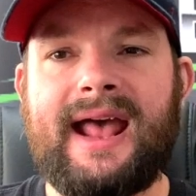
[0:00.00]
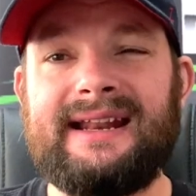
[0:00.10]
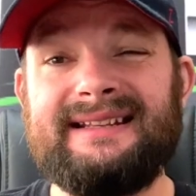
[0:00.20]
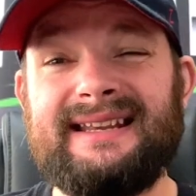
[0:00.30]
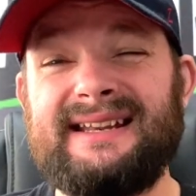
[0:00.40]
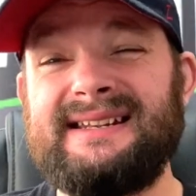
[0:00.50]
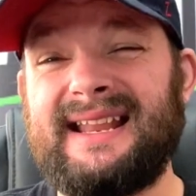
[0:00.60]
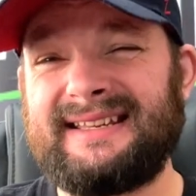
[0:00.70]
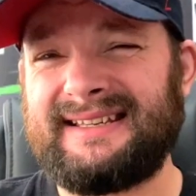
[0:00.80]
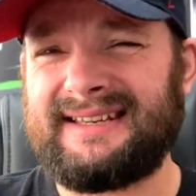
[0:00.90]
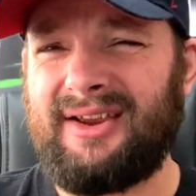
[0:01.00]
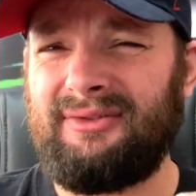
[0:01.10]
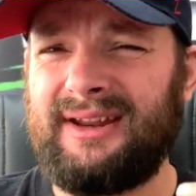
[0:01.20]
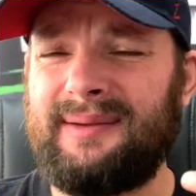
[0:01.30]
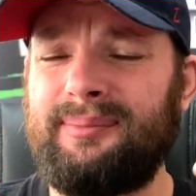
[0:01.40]
it didn't
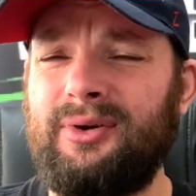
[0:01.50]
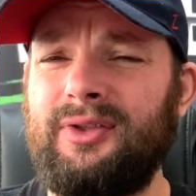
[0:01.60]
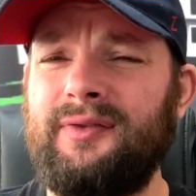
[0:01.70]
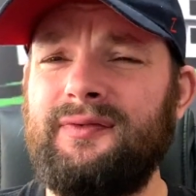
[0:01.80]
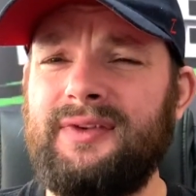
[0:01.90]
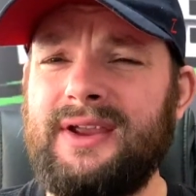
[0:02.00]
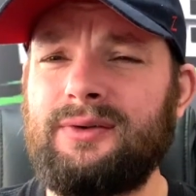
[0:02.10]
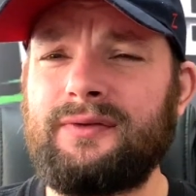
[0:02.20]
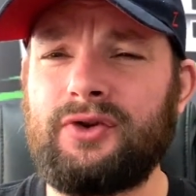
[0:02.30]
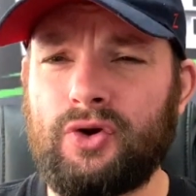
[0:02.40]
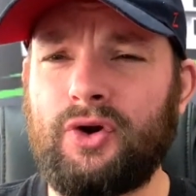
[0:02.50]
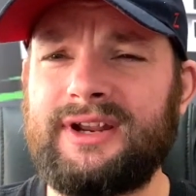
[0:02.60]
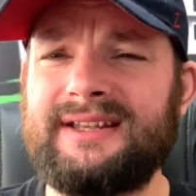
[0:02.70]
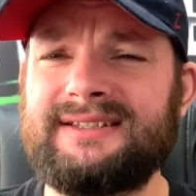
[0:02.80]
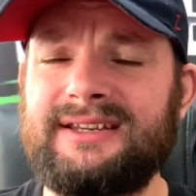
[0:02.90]
necessarily put the fear of God
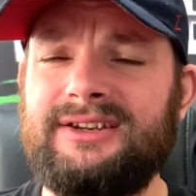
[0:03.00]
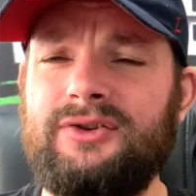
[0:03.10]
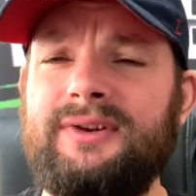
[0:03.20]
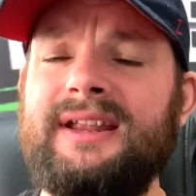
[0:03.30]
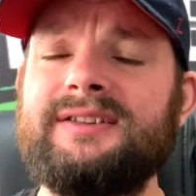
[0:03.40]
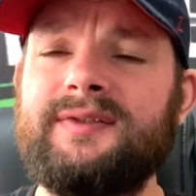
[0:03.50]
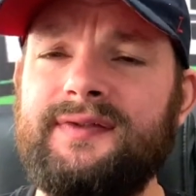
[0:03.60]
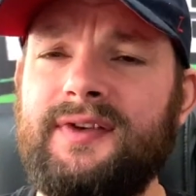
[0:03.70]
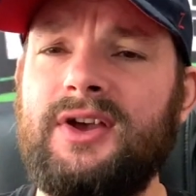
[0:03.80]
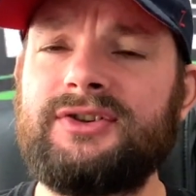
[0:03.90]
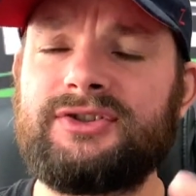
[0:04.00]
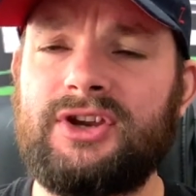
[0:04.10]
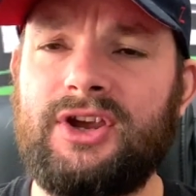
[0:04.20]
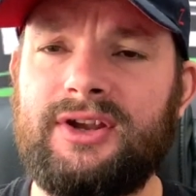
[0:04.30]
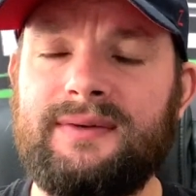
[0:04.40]
into units first
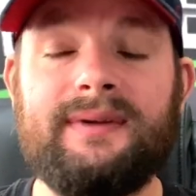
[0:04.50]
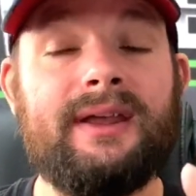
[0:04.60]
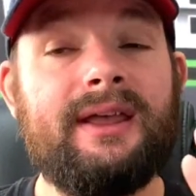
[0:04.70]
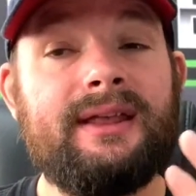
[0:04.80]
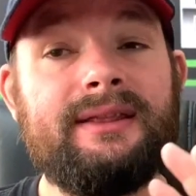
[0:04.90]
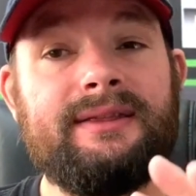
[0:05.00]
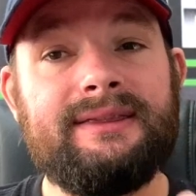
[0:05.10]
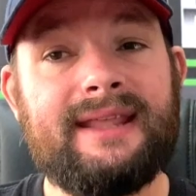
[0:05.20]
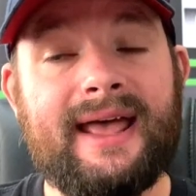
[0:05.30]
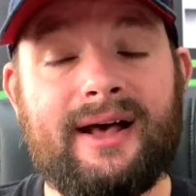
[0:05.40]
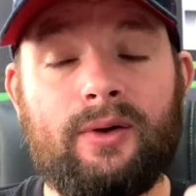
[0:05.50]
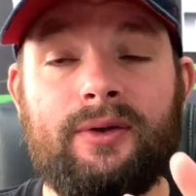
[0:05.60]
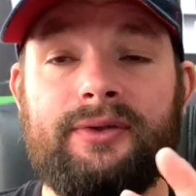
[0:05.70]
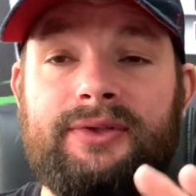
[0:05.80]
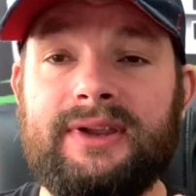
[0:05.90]
turn.
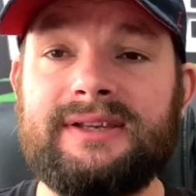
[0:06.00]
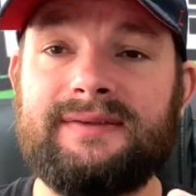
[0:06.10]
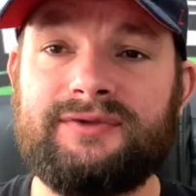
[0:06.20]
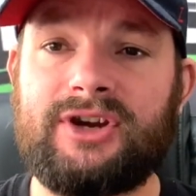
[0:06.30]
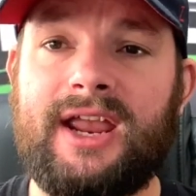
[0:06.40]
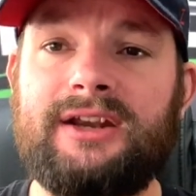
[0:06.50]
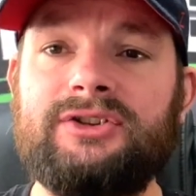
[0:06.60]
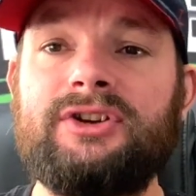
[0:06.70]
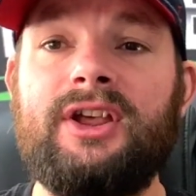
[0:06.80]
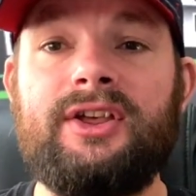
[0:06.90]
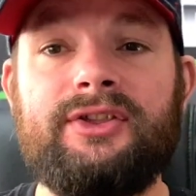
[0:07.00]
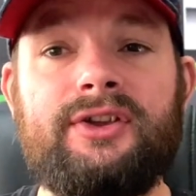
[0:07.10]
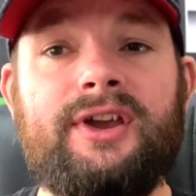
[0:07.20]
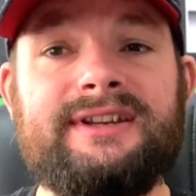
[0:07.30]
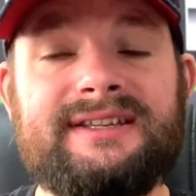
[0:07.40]
Now things have changed.
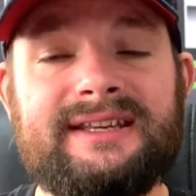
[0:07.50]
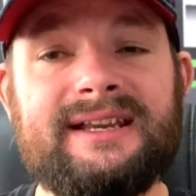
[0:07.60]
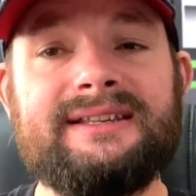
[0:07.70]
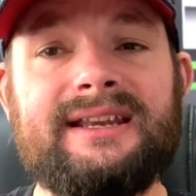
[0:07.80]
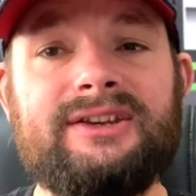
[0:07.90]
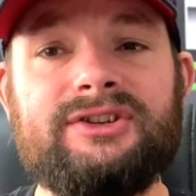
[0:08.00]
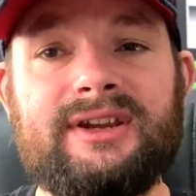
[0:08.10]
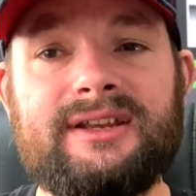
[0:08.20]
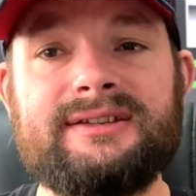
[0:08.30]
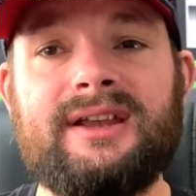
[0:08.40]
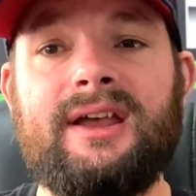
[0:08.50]
36 inches